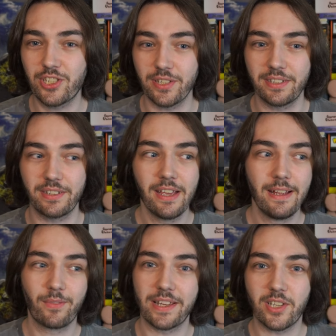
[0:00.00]
and
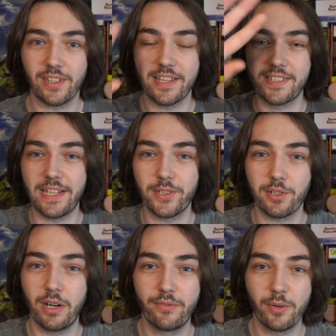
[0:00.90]
there's like a Zelda
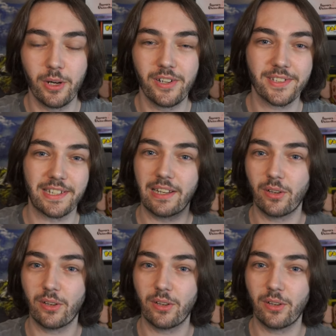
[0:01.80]
overworld, and it